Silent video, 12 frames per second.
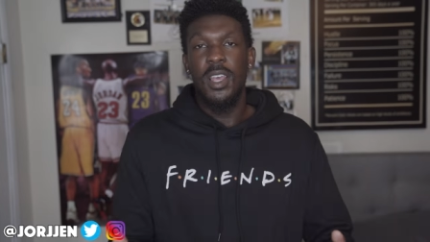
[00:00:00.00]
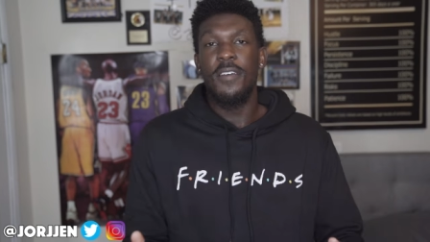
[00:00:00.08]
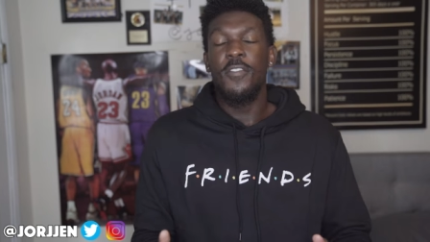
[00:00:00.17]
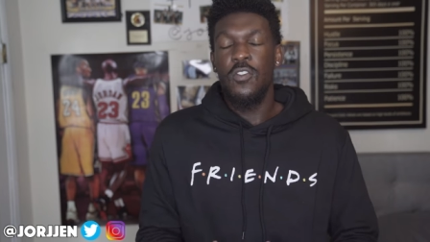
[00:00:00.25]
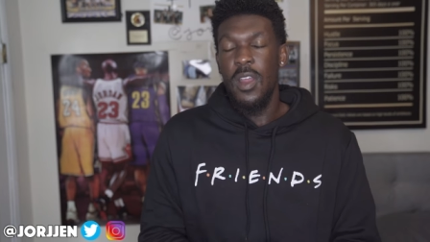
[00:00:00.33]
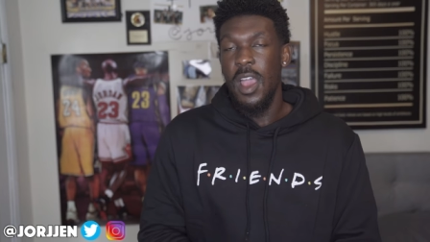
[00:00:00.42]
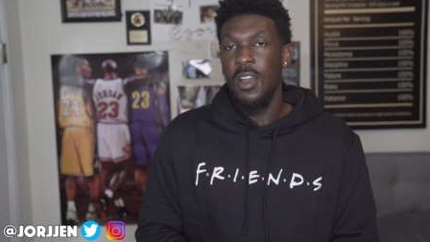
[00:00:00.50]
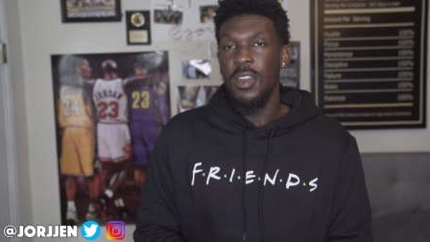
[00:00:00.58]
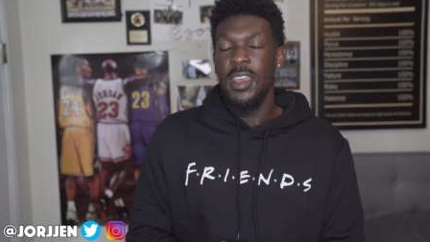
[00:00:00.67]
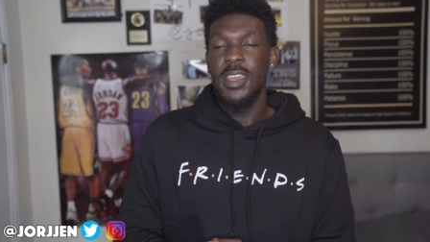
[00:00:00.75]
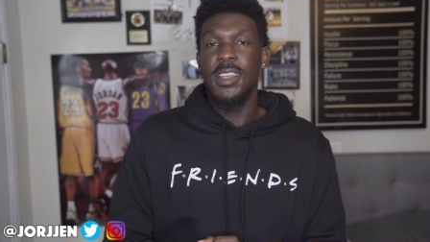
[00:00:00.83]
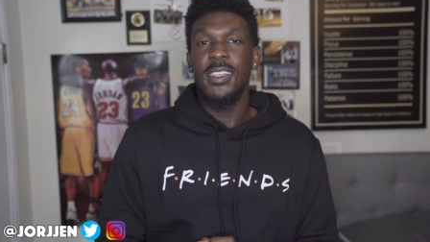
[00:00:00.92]
Tuff
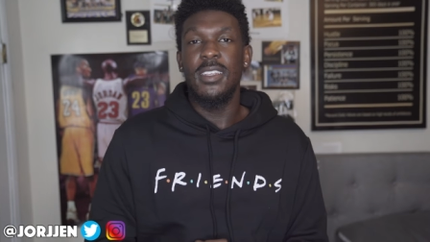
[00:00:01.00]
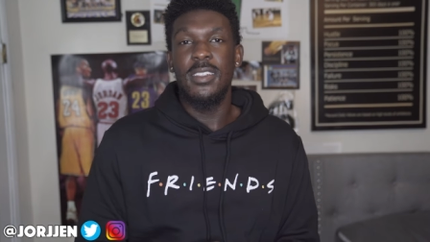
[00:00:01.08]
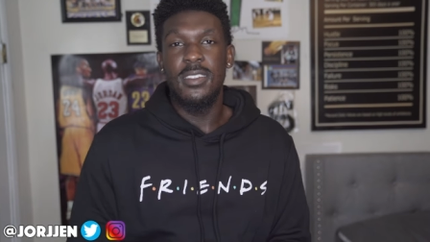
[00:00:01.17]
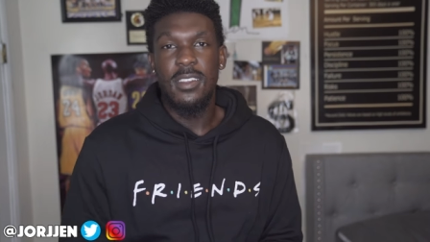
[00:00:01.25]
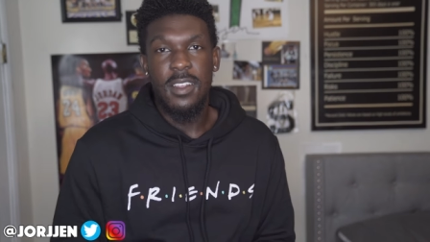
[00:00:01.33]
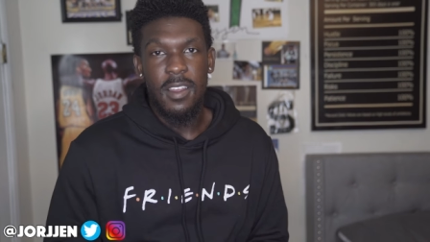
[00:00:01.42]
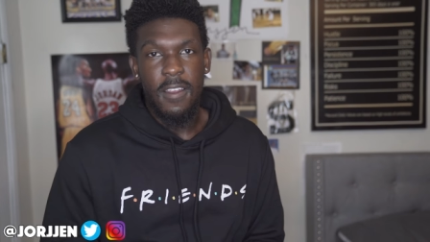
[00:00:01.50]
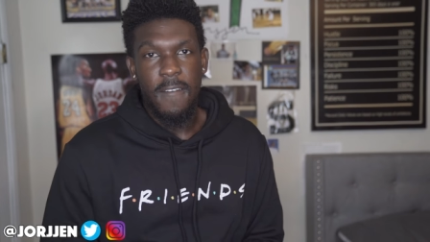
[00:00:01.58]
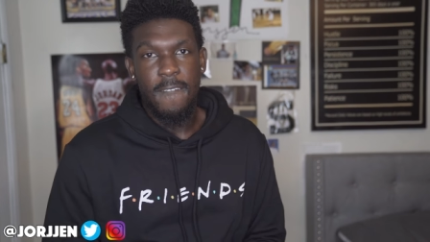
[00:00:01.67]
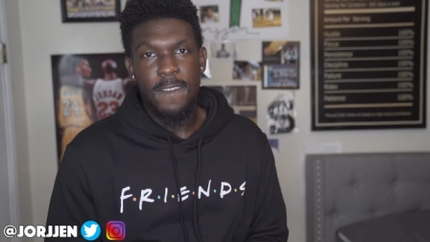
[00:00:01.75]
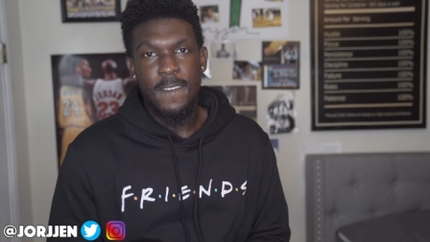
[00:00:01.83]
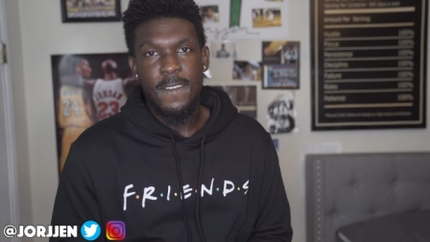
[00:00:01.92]
Crowd is
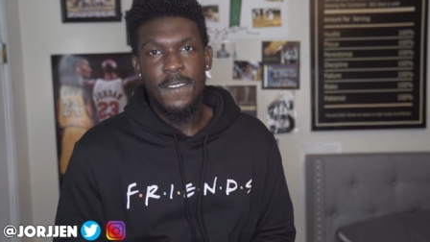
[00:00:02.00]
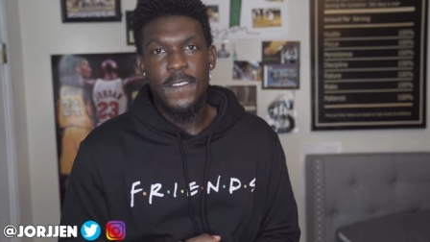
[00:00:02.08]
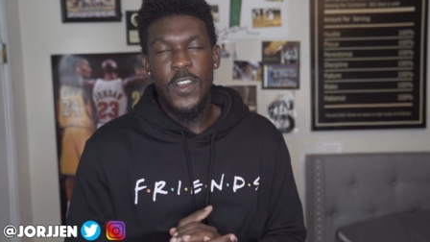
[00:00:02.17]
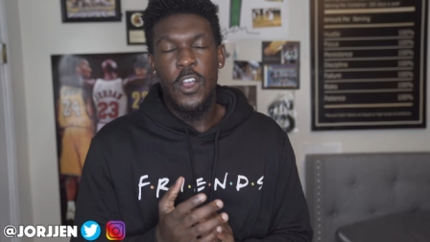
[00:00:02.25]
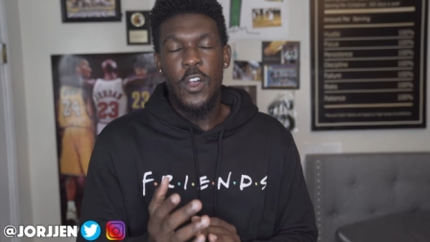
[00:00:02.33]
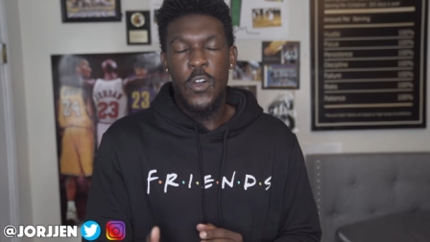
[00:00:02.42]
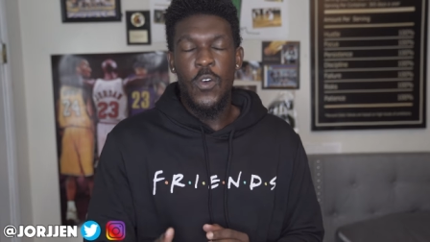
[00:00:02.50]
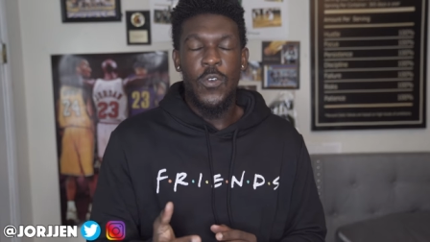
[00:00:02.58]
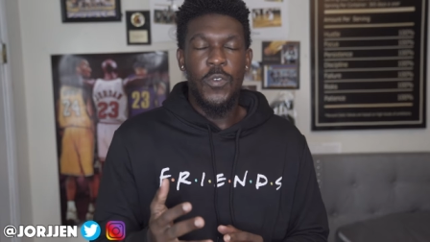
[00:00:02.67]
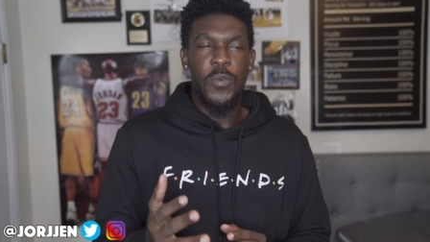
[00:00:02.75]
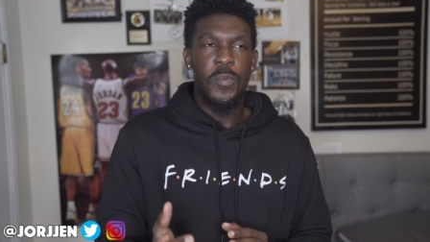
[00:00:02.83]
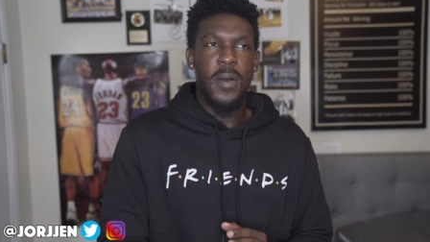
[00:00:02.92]

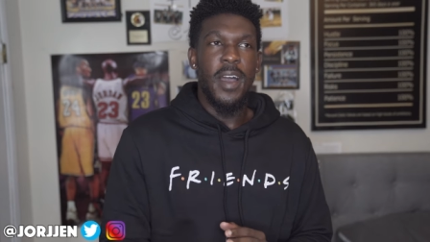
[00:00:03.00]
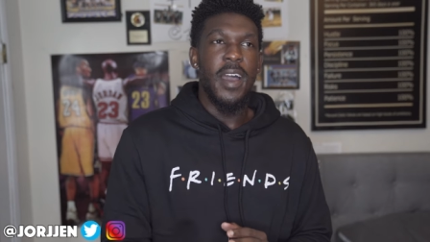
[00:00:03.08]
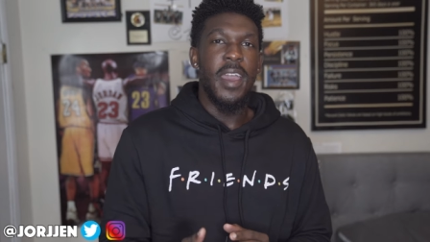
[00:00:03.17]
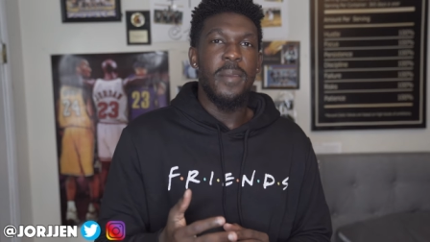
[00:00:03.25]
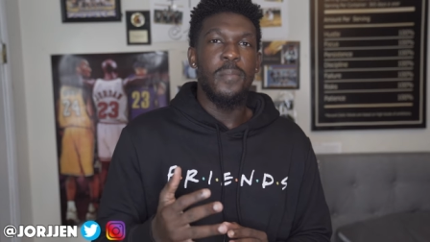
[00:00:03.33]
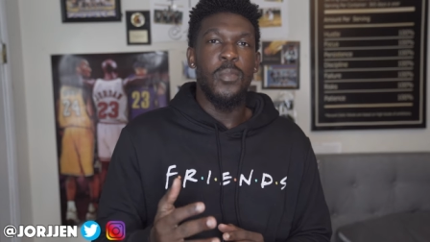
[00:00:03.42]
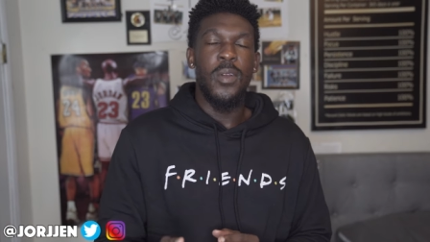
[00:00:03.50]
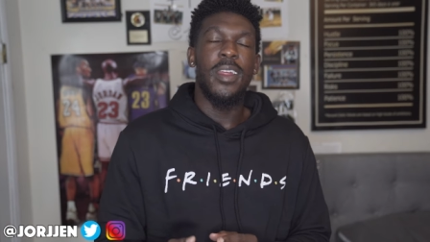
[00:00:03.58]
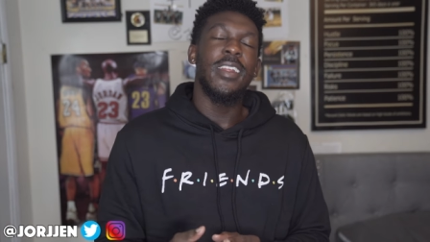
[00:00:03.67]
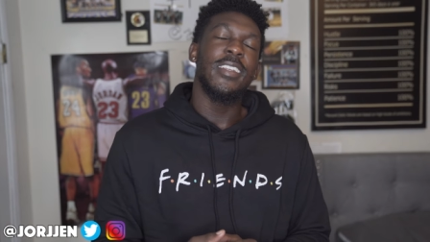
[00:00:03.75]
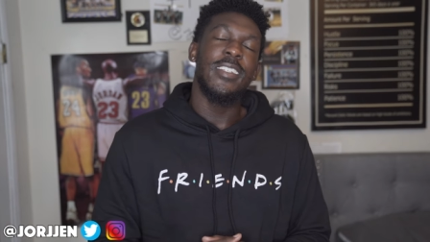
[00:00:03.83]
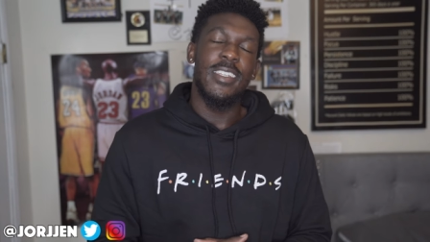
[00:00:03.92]
owned by
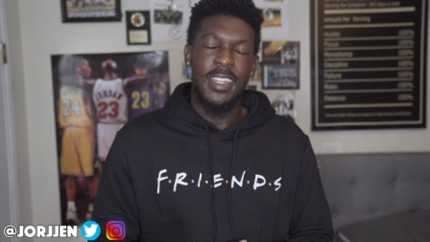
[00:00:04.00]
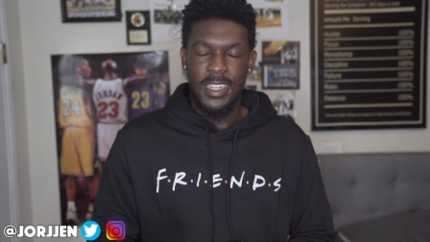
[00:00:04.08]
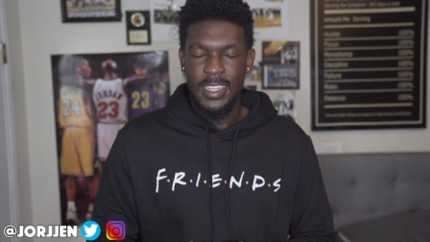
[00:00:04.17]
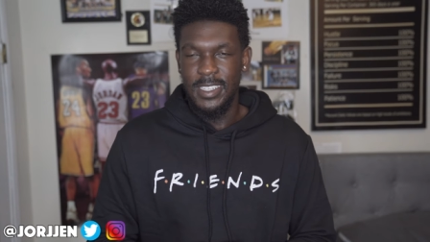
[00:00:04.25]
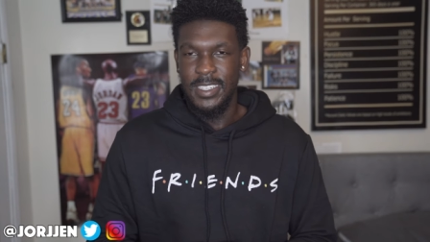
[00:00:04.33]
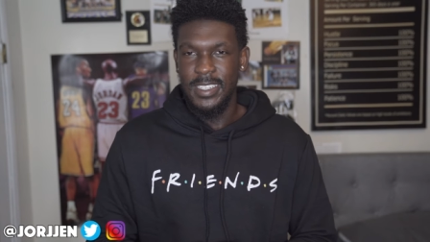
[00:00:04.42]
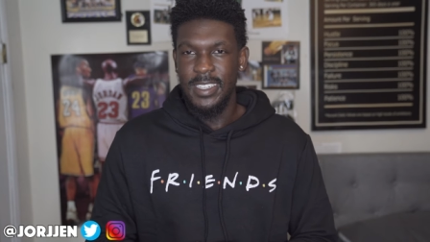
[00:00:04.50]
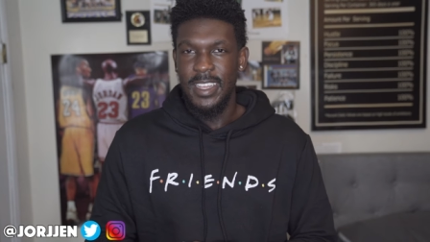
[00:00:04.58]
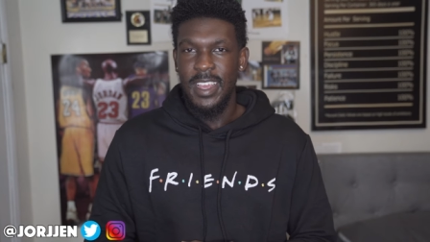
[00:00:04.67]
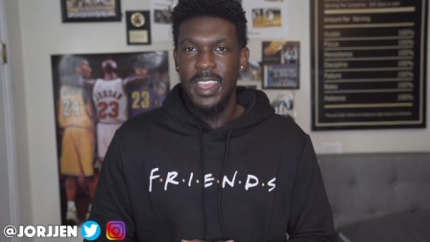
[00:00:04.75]
Brandon Jennings.